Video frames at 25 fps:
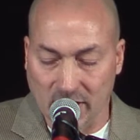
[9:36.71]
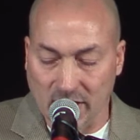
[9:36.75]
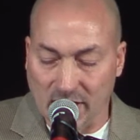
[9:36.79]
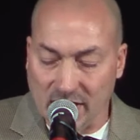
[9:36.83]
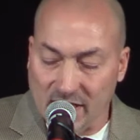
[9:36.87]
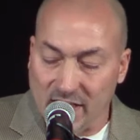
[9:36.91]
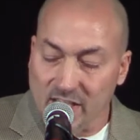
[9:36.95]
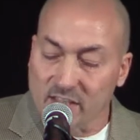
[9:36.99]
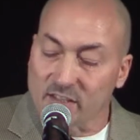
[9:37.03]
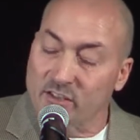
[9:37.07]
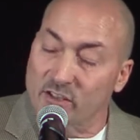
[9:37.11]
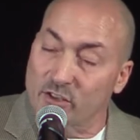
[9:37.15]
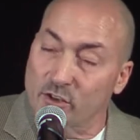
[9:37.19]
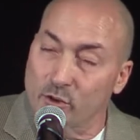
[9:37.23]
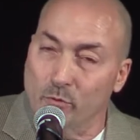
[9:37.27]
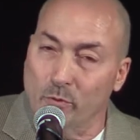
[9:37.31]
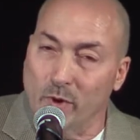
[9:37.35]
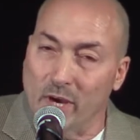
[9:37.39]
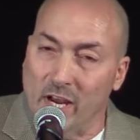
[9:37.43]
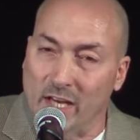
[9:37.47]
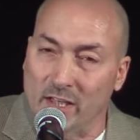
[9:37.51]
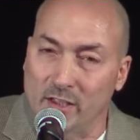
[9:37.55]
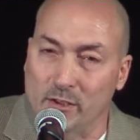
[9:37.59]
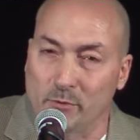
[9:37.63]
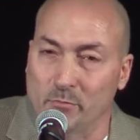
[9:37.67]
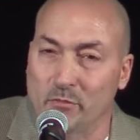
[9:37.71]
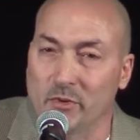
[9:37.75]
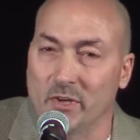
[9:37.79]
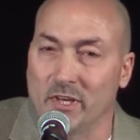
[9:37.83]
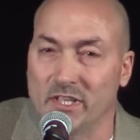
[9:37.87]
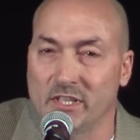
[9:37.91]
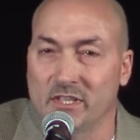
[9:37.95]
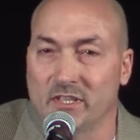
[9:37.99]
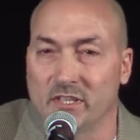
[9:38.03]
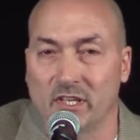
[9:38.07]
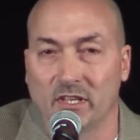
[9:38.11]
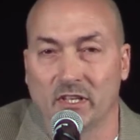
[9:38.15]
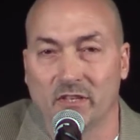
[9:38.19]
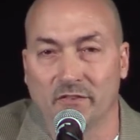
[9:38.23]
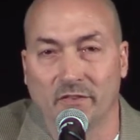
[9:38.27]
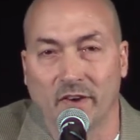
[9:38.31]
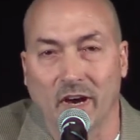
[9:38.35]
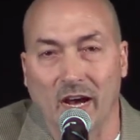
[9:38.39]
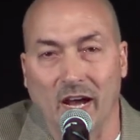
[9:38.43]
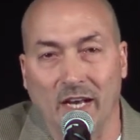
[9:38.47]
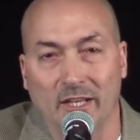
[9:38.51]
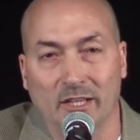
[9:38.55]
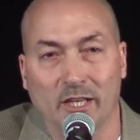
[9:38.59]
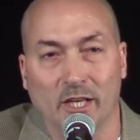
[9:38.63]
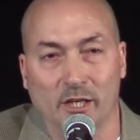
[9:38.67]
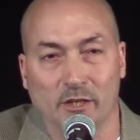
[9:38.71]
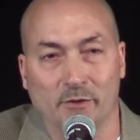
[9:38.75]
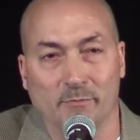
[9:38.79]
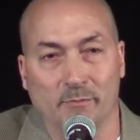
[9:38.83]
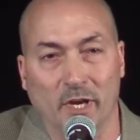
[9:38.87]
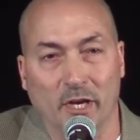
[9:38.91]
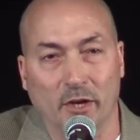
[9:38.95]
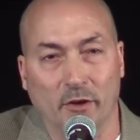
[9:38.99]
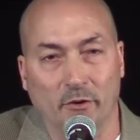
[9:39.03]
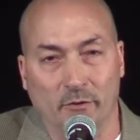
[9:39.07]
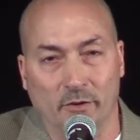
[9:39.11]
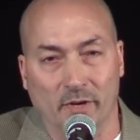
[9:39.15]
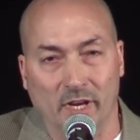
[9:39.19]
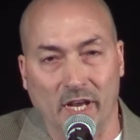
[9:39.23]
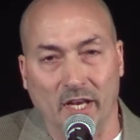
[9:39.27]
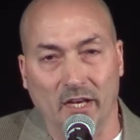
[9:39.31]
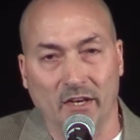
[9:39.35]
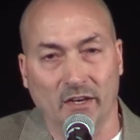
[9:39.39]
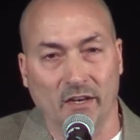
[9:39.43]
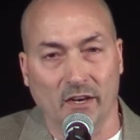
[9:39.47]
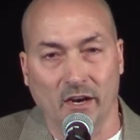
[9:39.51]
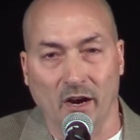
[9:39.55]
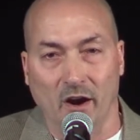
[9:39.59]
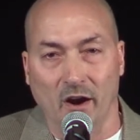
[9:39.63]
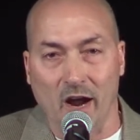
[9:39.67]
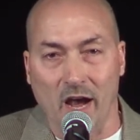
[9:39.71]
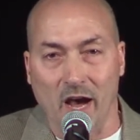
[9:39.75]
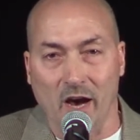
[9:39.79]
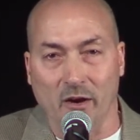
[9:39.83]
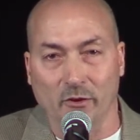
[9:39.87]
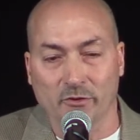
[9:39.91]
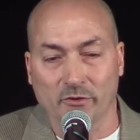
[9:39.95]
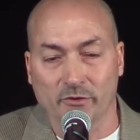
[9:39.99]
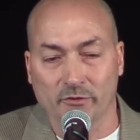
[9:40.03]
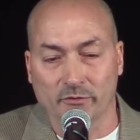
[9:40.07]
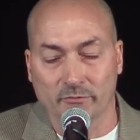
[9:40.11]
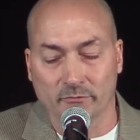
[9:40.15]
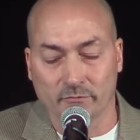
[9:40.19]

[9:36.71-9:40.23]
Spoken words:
is the way to bridge the divide that has been created in our house.